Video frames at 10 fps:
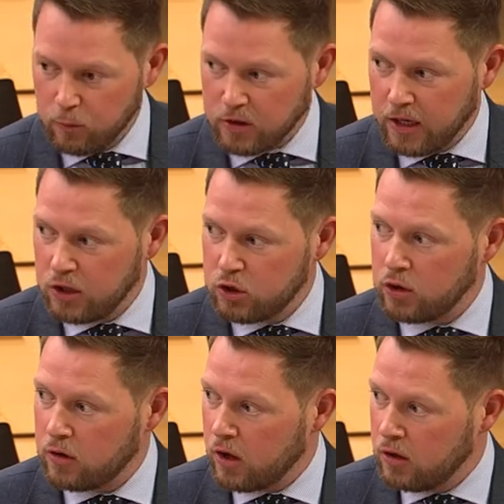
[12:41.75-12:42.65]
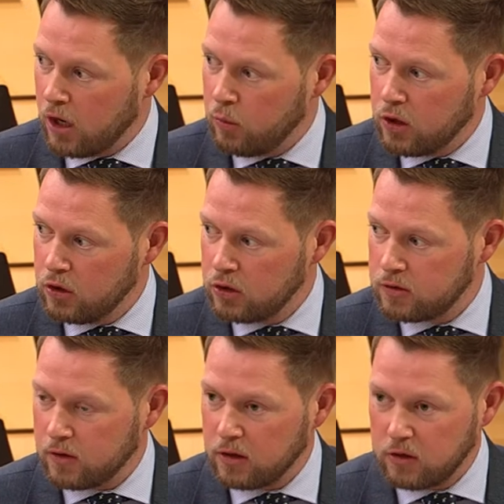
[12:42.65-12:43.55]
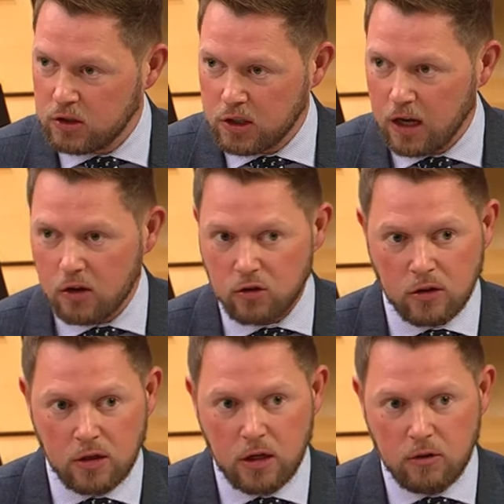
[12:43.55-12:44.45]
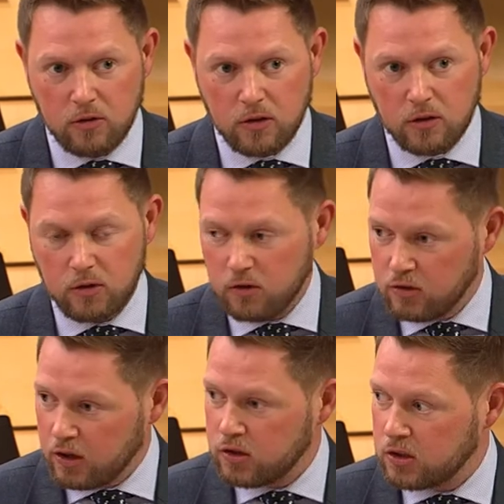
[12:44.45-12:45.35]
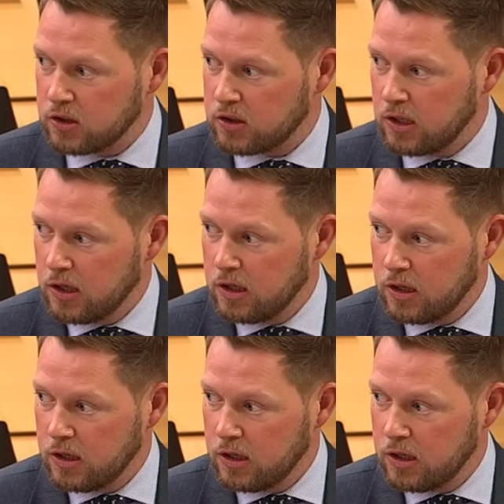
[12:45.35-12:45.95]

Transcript: was that issue around how we can use further education facilities such as